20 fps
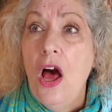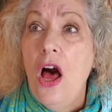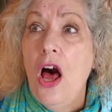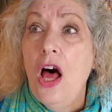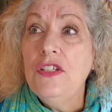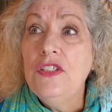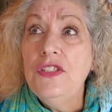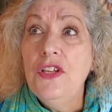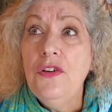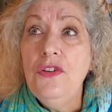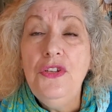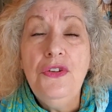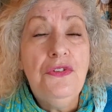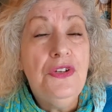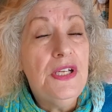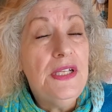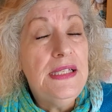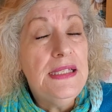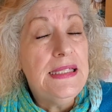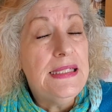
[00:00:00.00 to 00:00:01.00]
Also, you
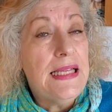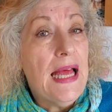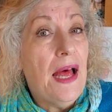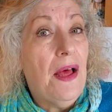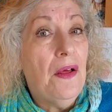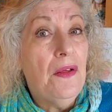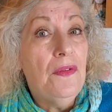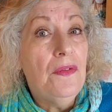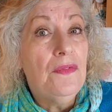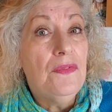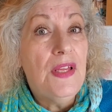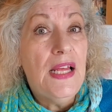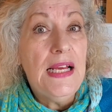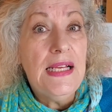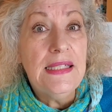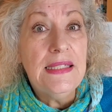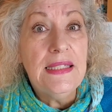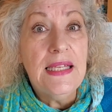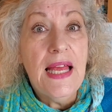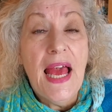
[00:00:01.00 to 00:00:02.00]
can sell
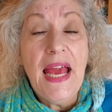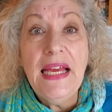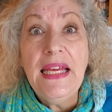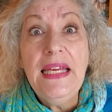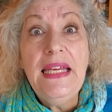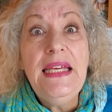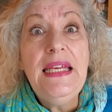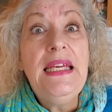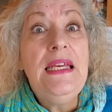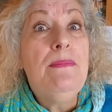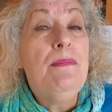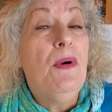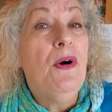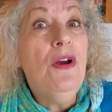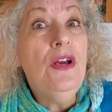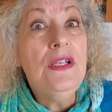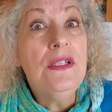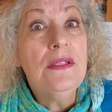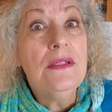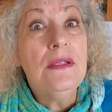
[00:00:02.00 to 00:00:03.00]
things like
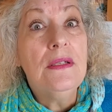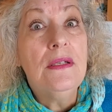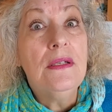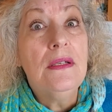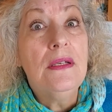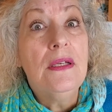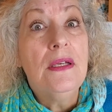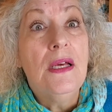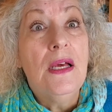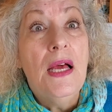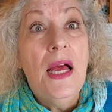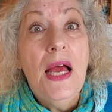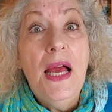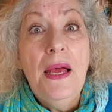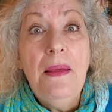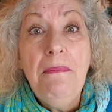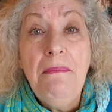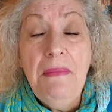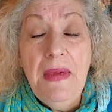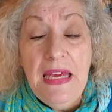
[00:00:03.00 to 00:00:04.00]
ebooks.
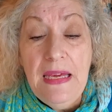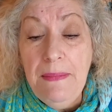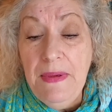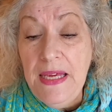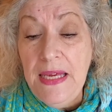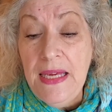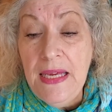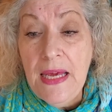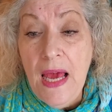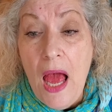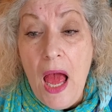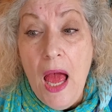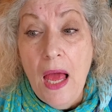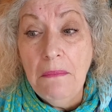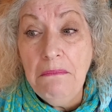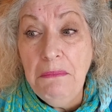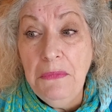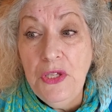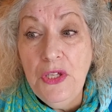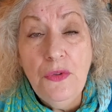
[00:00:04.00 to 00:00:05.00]
Maybe
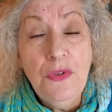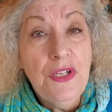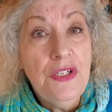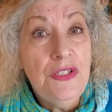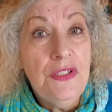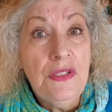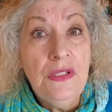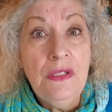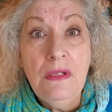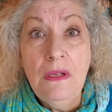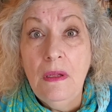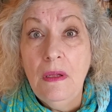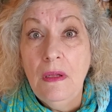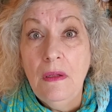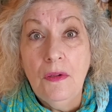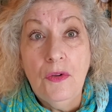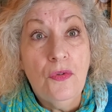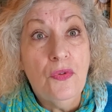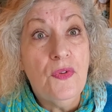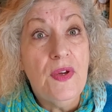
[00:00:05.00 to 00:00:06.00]
you can
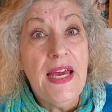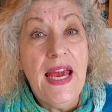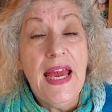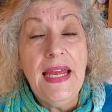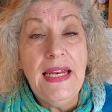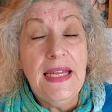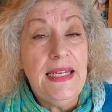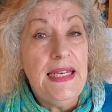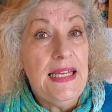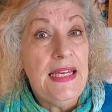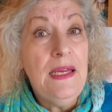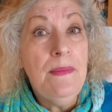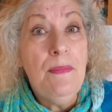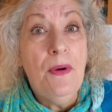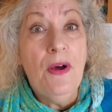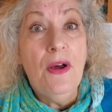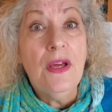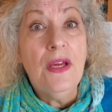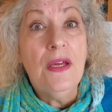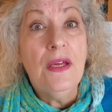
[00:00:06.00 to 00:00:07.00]
create an
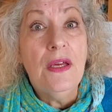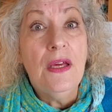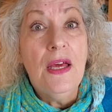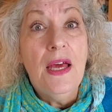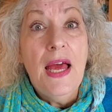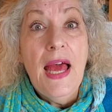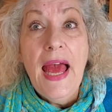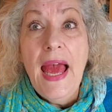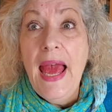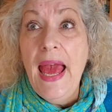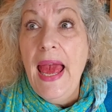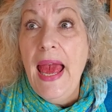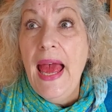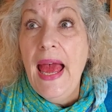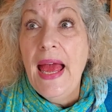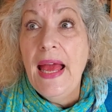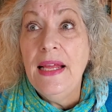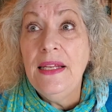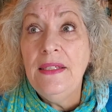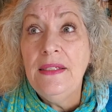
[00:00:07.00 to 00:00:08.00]
ebook,
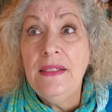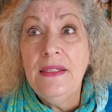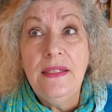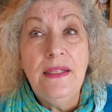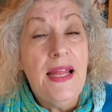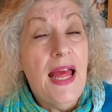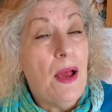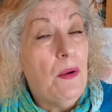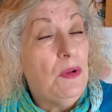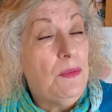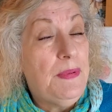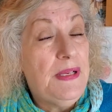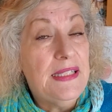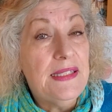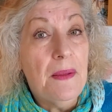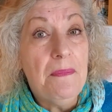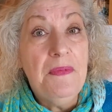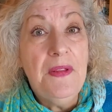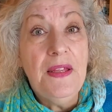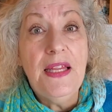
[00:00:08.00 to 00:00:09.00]
and that would be
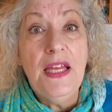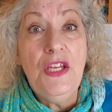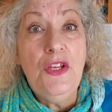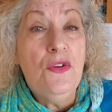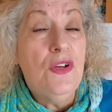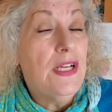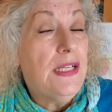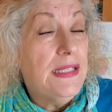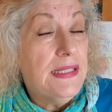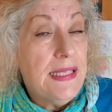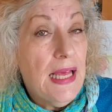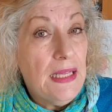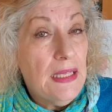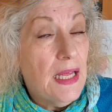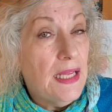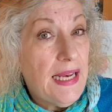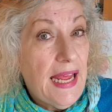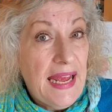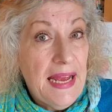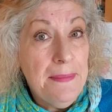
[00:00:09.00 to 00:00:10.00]
something that you can sell
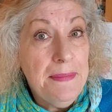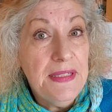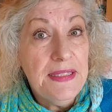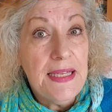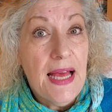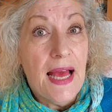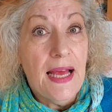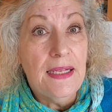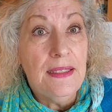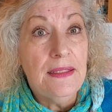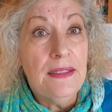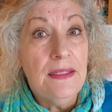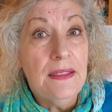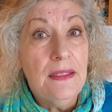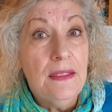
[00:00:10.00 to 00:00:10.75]
on Amazon.